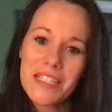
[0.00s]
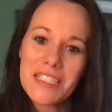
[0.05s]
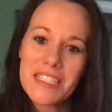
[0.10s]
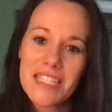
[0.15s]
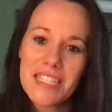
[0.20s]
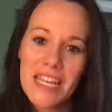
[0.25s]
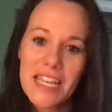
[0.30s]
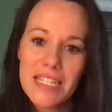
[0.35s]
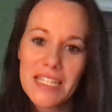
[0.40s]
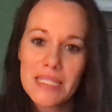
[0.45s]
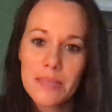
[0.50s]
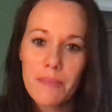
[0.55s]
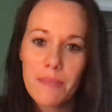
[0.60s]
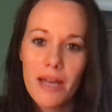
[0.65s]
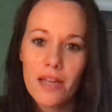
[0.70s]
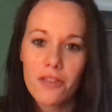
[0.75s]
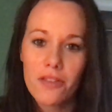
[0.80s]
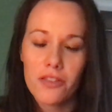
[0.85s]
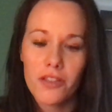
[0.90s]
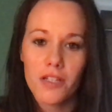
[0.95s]
today is
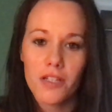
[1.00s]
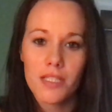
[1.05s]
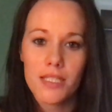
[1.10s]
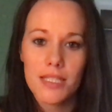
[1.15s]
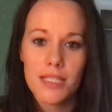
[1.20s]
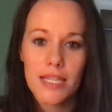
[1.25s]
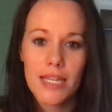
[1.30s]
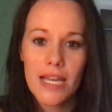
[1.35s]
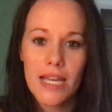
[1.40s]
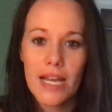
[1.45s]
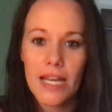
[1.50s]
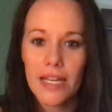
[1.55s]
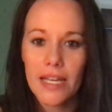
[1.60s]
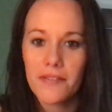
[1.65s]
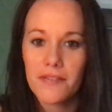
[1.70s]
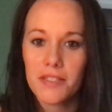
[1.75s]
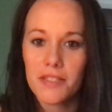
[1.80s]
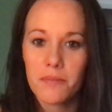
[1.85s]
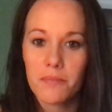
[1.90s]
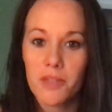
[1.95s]
Math Thursday. I have
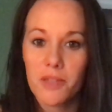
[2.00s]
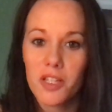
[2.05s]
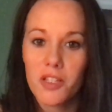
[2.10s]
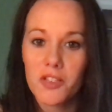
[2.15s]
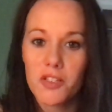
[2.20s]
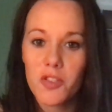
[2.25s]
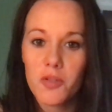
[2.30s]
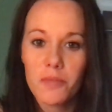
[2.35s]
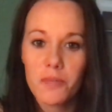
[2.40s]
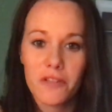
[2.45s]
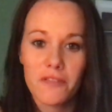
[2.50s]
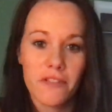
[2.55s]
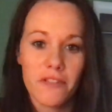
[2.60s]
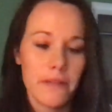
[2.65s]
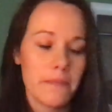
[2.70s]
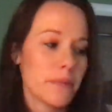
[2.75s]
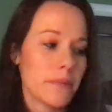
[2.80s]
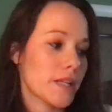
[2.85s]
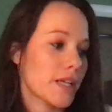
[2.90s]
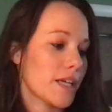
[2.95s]
something super
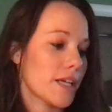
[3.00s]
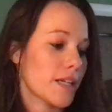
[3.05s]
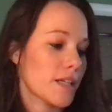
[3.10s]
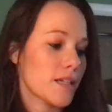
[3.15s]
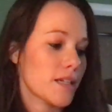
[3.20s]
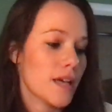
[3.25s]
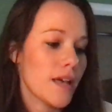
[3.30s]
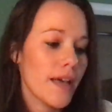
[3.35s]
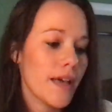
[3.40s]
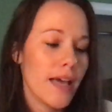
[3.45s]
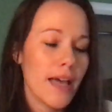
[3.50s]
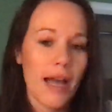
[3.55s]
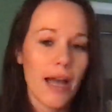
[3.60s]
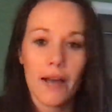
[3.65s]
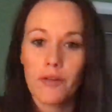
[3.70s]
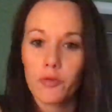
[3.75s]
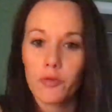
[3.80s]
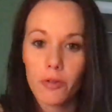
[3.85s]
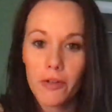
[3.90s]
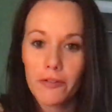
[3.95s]
fun planned
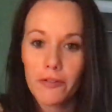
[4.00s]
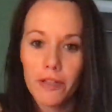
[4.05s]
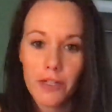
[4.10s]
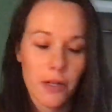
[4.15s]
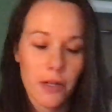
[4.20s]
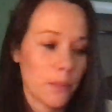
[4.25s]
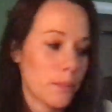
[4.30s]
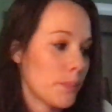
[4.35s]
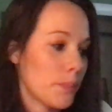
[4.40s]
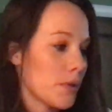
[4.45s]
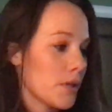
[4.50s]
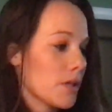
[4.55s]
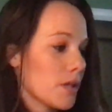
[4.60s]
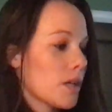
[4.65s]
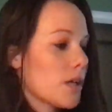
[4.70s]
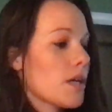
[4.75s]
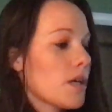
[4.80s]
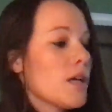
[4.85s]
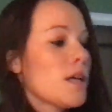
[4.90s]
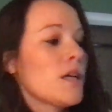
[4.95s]
after we read our
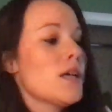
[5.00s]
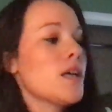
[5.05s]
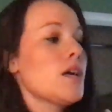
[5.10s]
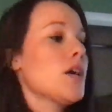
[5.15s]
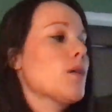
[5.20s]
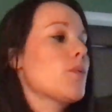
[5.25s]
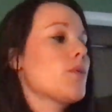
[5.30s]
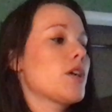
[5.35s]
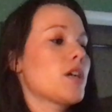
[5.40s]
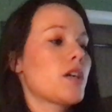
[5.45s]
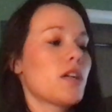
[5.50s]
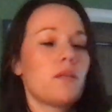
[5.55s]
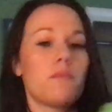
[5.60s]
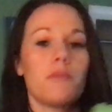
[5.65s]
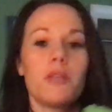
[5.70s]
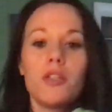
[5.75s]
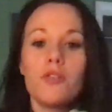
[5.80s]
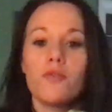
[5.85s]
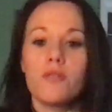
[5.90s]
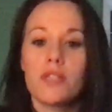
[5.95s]
book. We are going to be
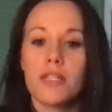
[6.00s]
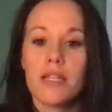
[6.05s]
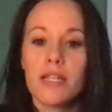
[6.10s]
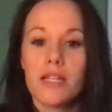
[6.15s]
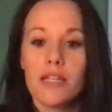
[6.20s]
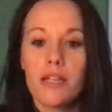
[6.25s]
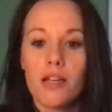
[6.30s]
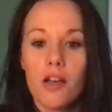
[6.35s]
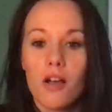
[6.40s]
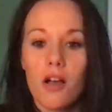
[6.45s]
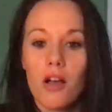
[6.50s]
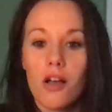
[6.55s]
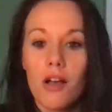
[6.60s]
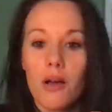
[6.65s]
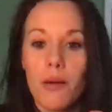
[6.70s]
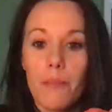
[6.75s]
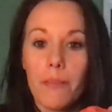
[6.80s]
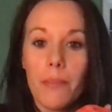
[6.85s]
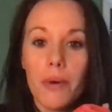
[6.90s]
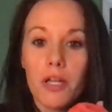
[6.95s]
using a
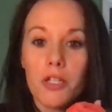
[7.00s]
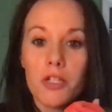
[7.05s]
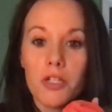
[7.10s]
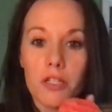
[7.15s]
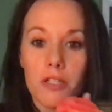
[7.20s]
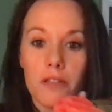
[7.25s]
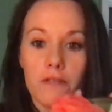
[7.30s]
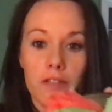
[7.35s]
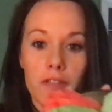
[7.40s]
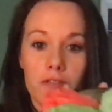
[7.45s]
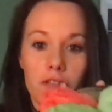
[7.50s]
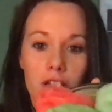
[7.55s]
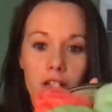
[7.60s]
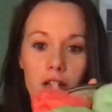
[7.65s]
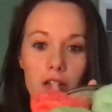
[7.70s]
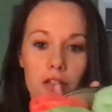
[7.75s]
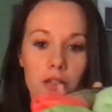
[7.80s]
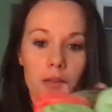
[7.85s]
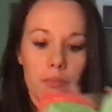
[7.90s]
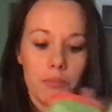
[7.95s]
bunch of different
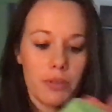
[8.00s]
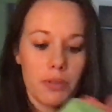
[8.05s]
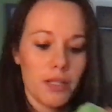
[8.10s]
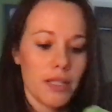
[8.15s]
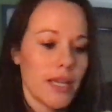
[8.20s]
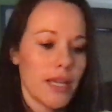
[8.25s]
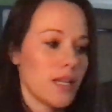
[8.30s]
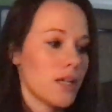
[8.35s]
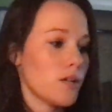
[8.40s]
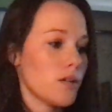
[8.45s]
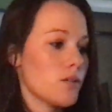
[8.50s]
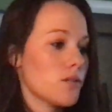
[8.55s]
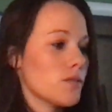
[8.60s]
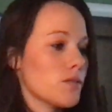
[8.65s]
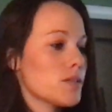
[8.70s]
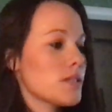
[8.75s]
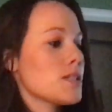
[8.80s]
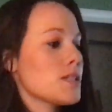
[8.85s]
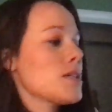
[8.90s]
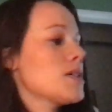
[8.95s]
colored
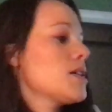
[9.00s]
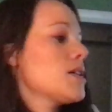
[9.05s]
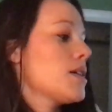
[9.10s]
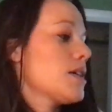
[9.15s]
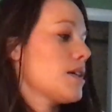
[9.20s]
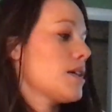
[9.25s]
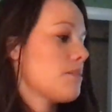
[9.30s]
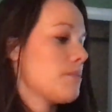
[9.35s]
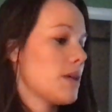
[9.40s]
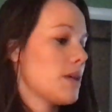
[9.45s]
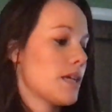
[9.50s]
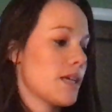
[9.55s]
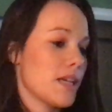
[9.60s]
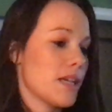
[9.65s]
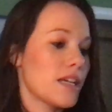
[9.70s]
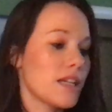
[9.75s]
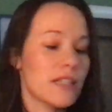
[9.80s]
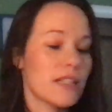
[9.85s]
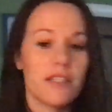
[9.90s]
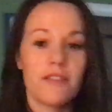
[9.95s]
Play-Dohs and
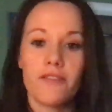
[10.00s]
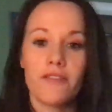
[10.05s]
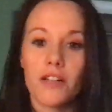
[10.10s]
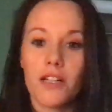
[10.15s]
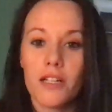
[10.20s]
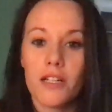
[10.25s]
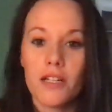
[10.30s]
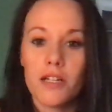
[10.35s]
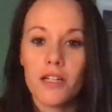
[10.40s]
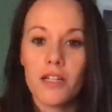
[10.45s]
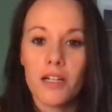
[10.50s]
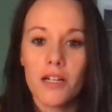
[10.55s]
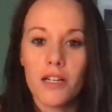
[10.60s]
making different